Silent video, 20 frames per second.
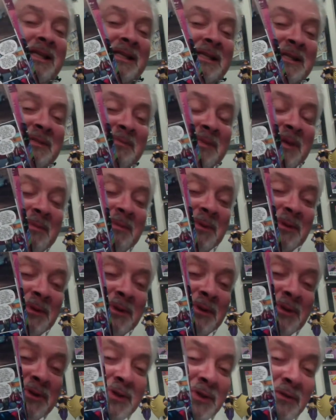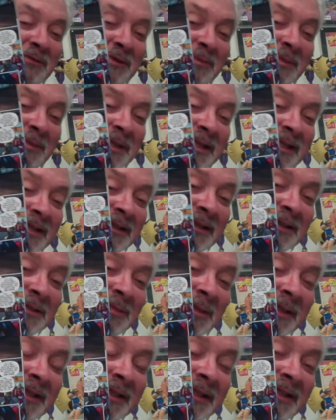it's people who deserve to be killed,
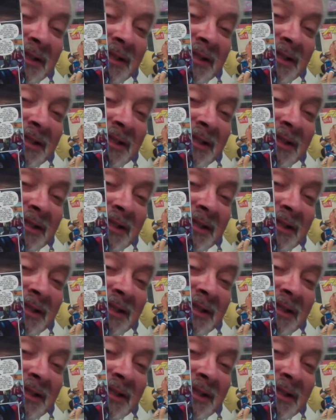but there's